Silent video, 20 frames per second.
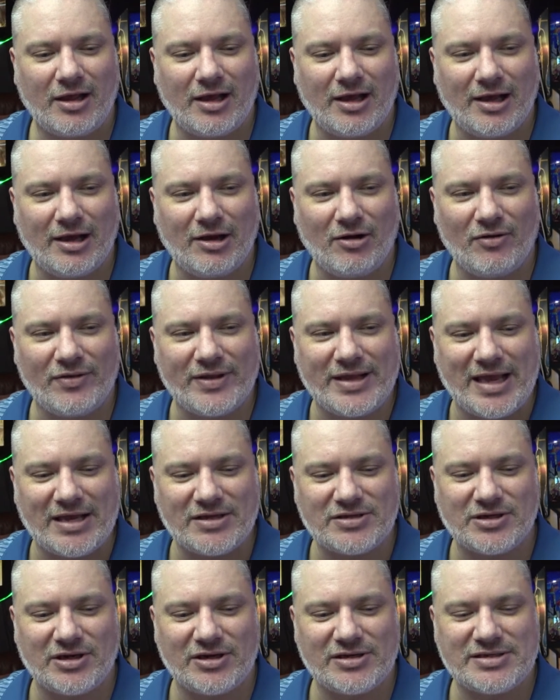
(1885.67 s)
on the
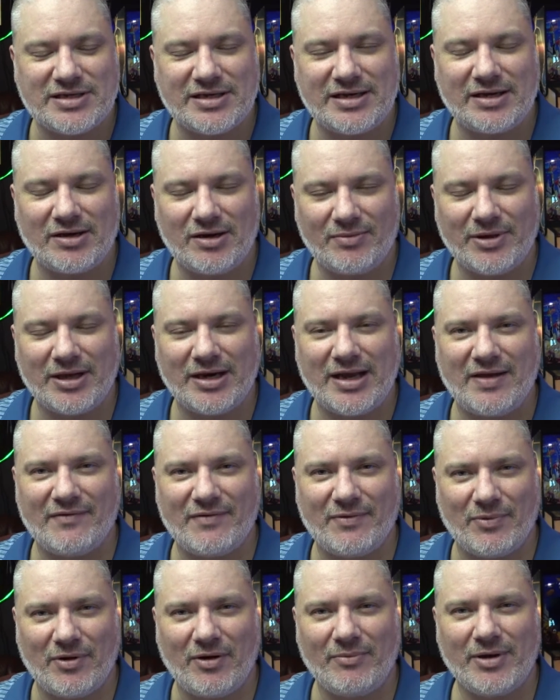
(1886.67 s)
Astro City, and I'm going to
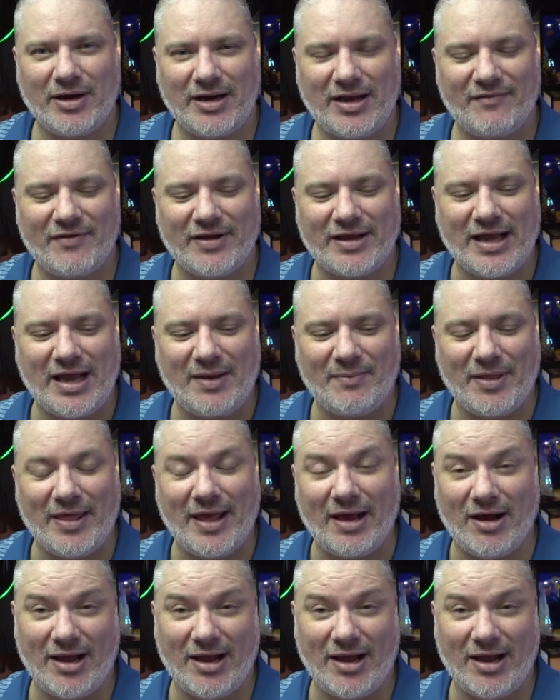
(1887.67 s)
have a game of that.